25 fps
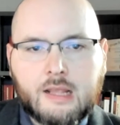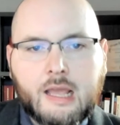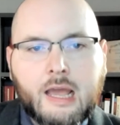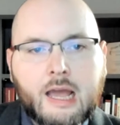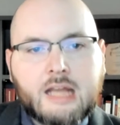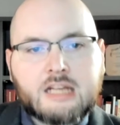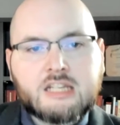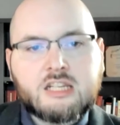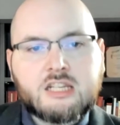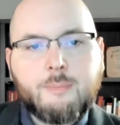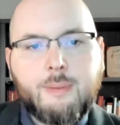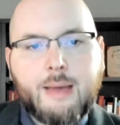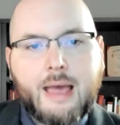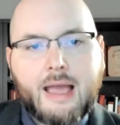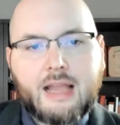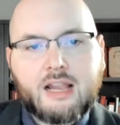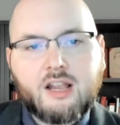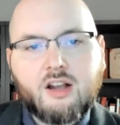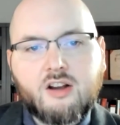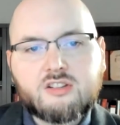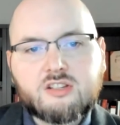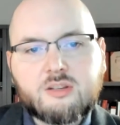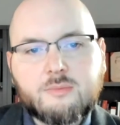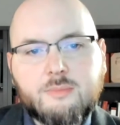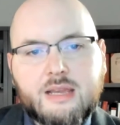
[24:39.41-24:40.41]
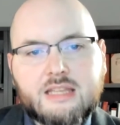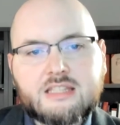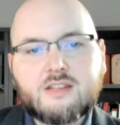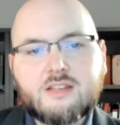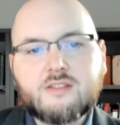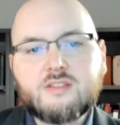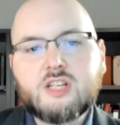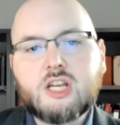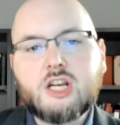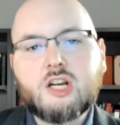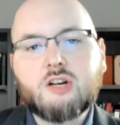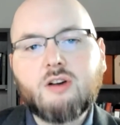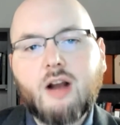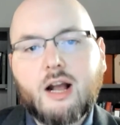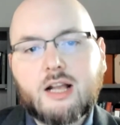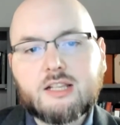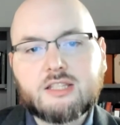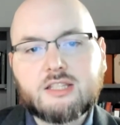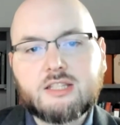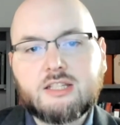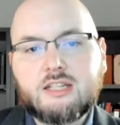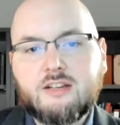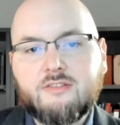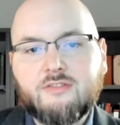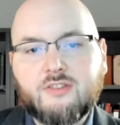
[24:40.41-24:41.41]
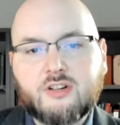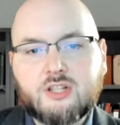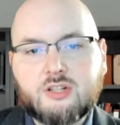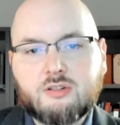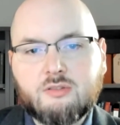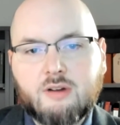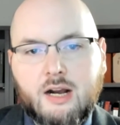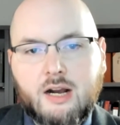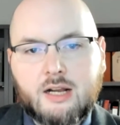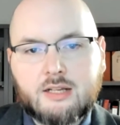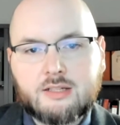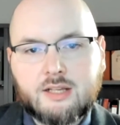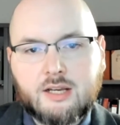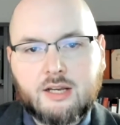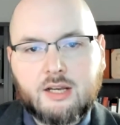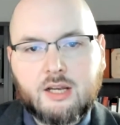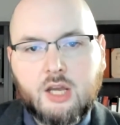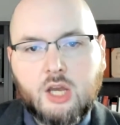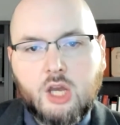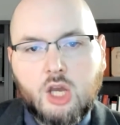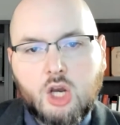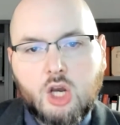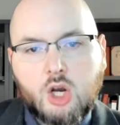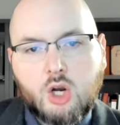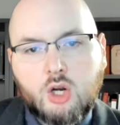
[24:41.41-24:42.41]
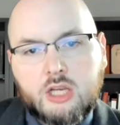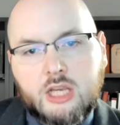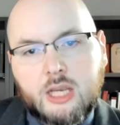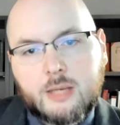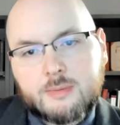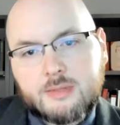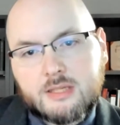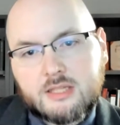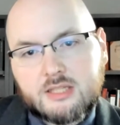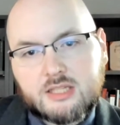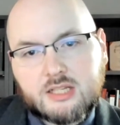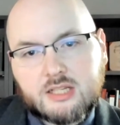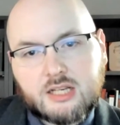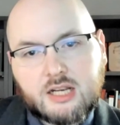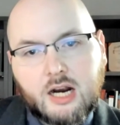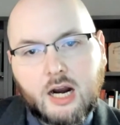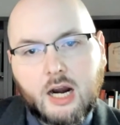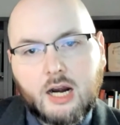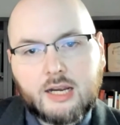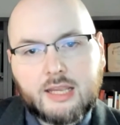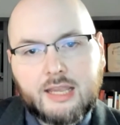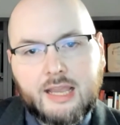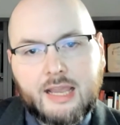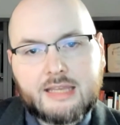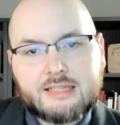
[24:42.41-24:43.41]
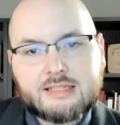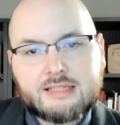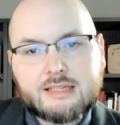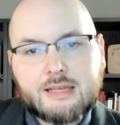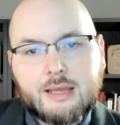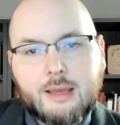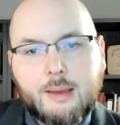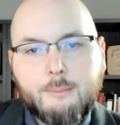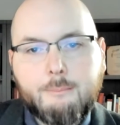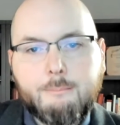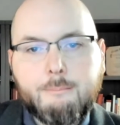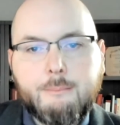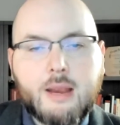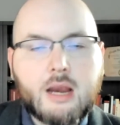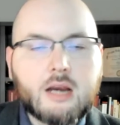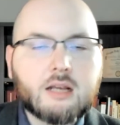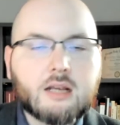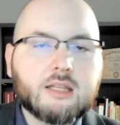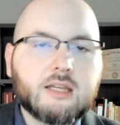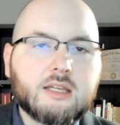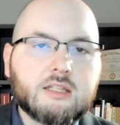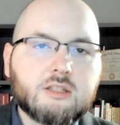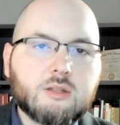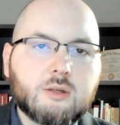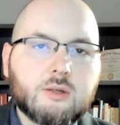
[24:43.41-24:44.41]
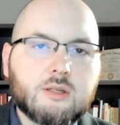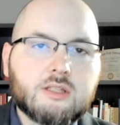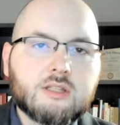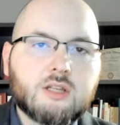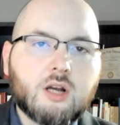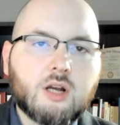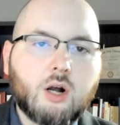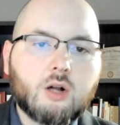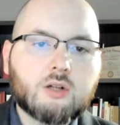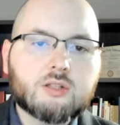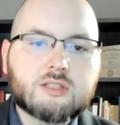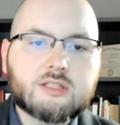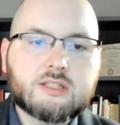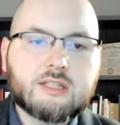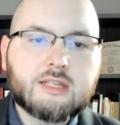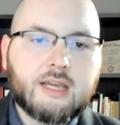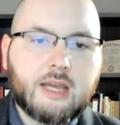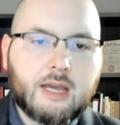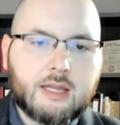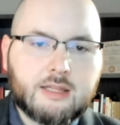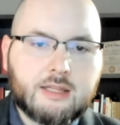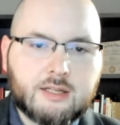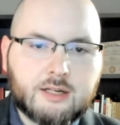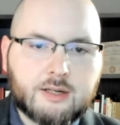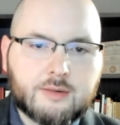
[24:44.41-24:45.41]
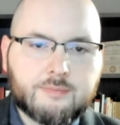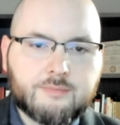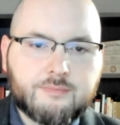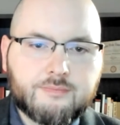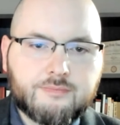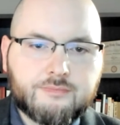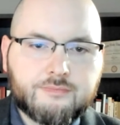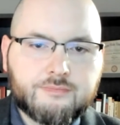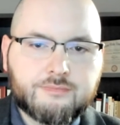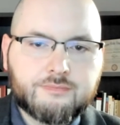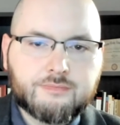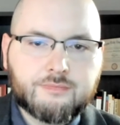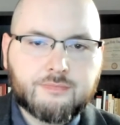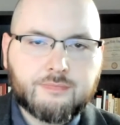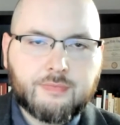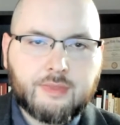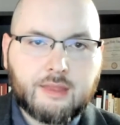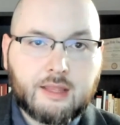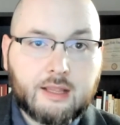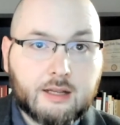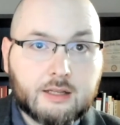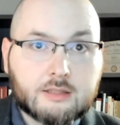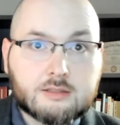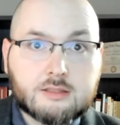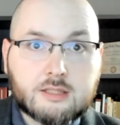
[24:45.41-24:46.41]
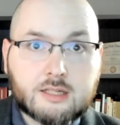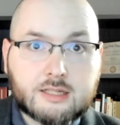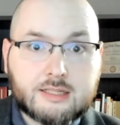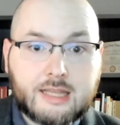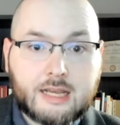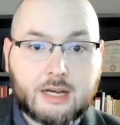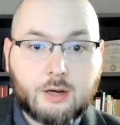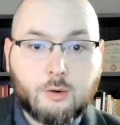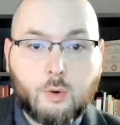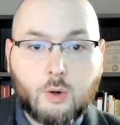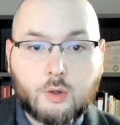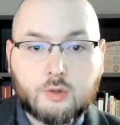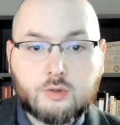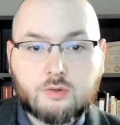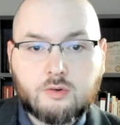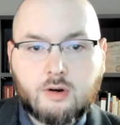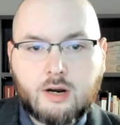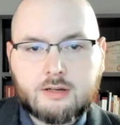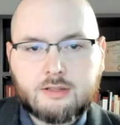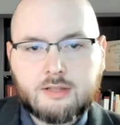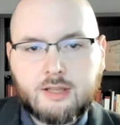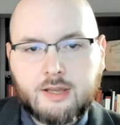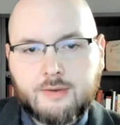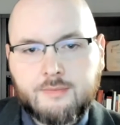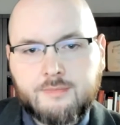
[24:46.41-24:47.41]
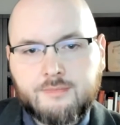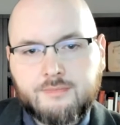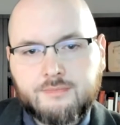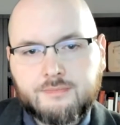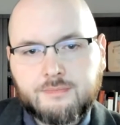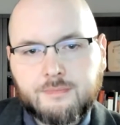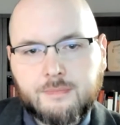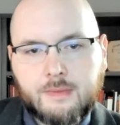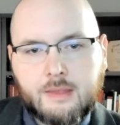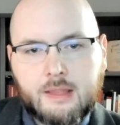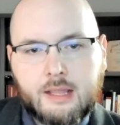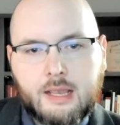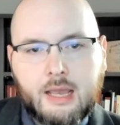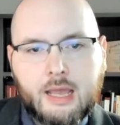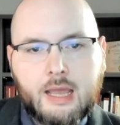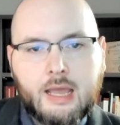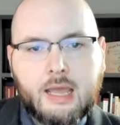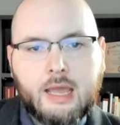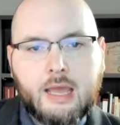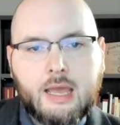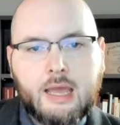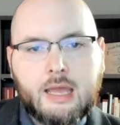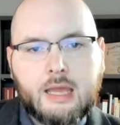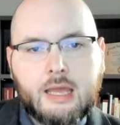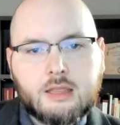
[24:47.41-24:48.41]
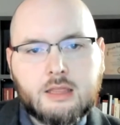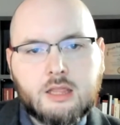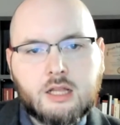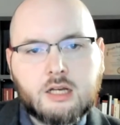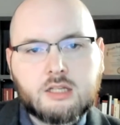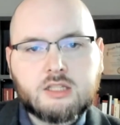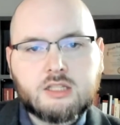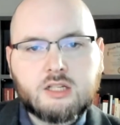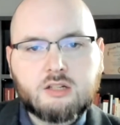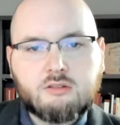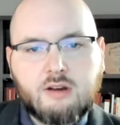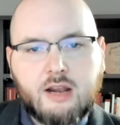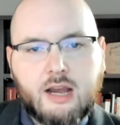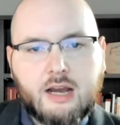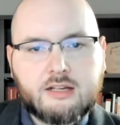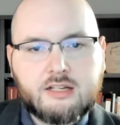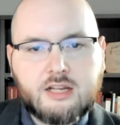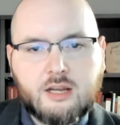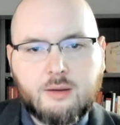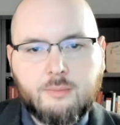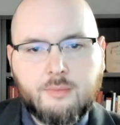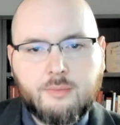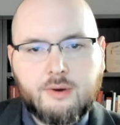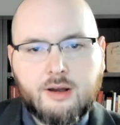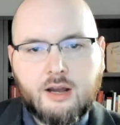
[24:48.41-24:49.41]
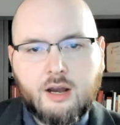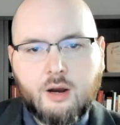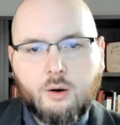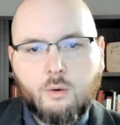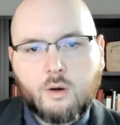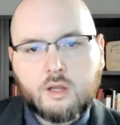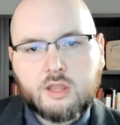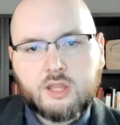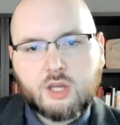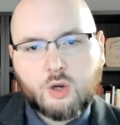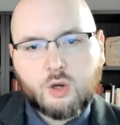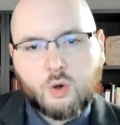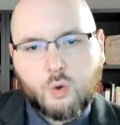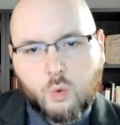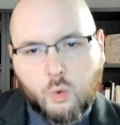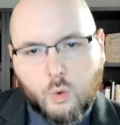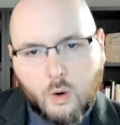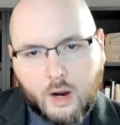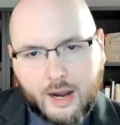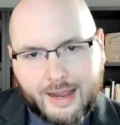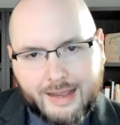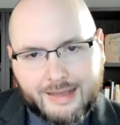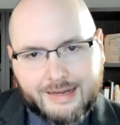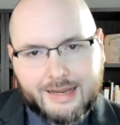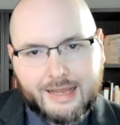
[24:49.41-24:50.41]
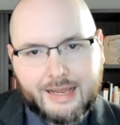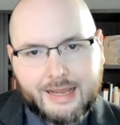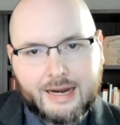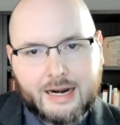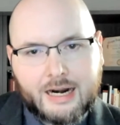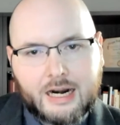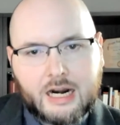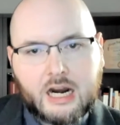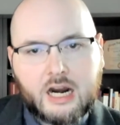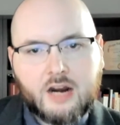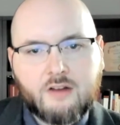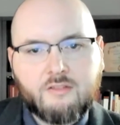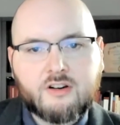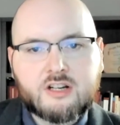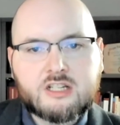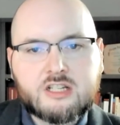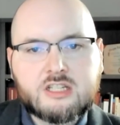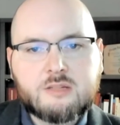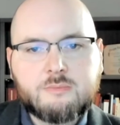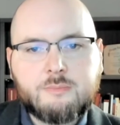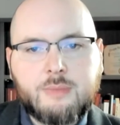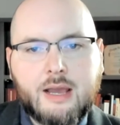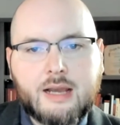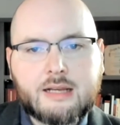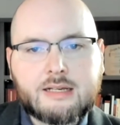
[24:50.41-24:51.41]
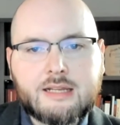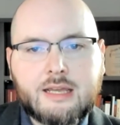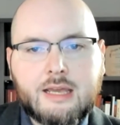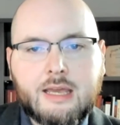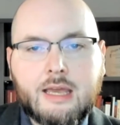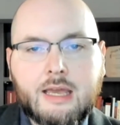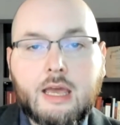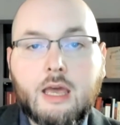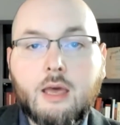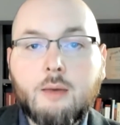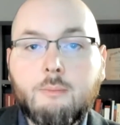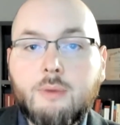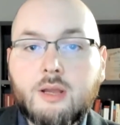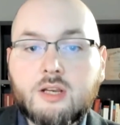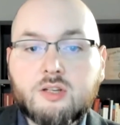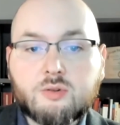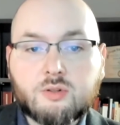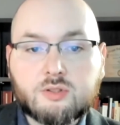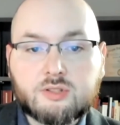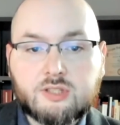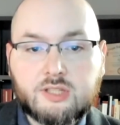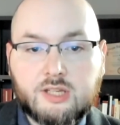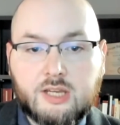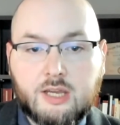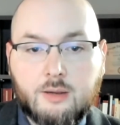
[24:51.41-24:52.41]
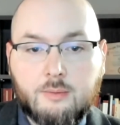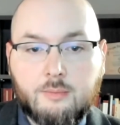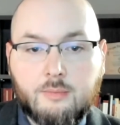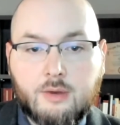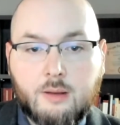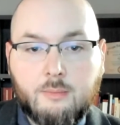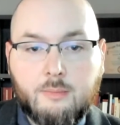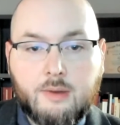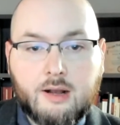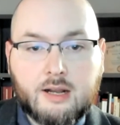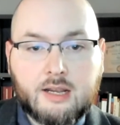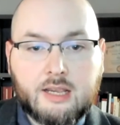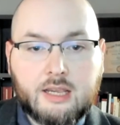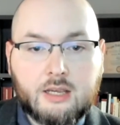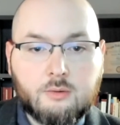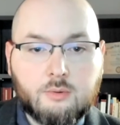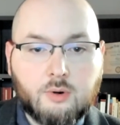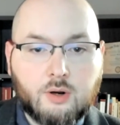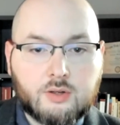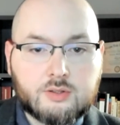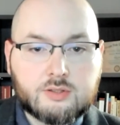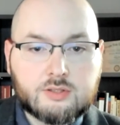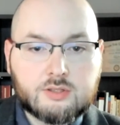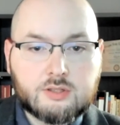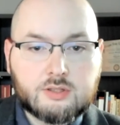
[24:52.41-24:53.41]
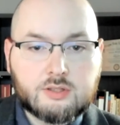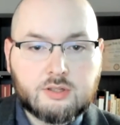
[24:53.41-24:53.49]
Tobacco is a means of generosity for Deronda, who keeps the cigar case merely to indulge the other. Let's look at that quote directly. He looked around him with a quiet air of respect habitual to him among equals,